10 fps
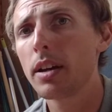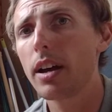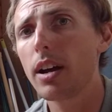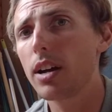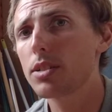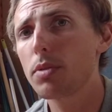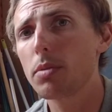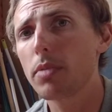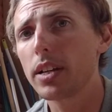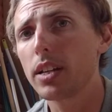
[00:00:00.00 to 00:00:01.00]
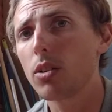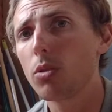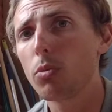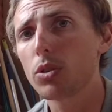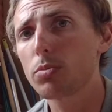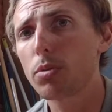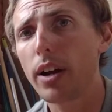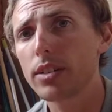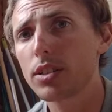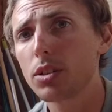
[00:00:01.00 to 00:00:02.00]
I spent money on what's
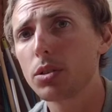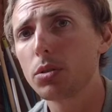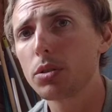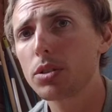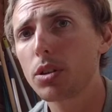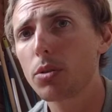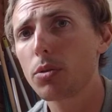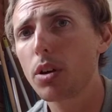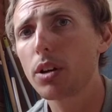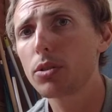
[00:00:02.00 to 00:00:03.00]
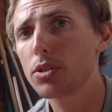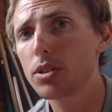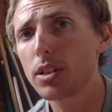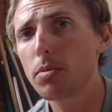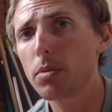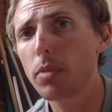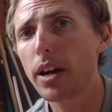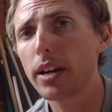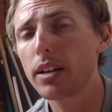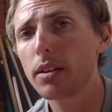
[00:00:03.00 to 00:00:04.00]
practical, so a good sleeping
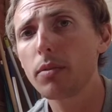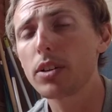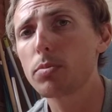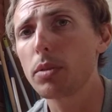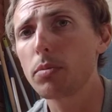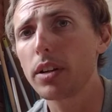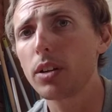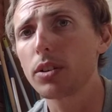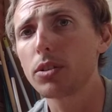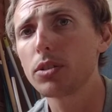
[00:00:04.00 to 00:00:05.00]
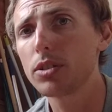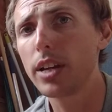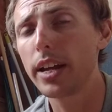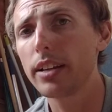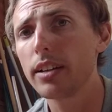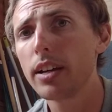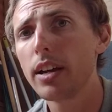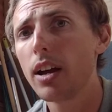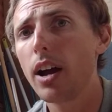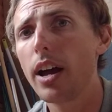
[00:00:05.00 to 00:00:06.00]
bag. I spent money on a good tent.
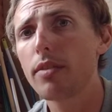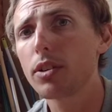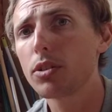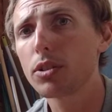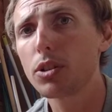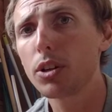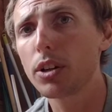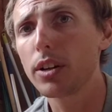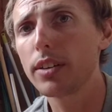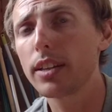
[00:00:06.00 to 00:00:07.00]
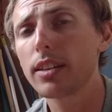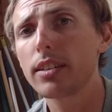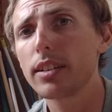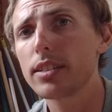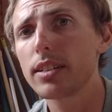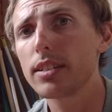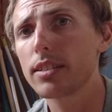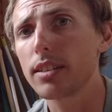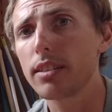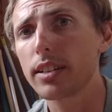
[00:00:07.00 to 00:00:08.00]
I have a good cooker. At the end of the day, these
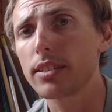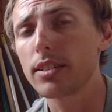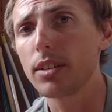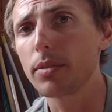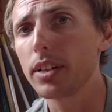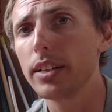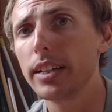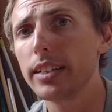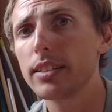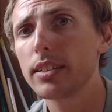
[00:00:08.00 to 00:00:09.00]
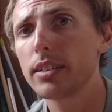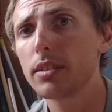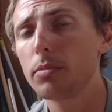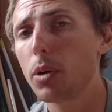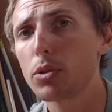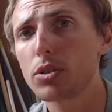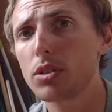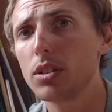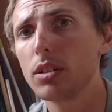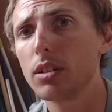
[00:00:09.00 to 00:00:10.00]
are the things that I'm going to need most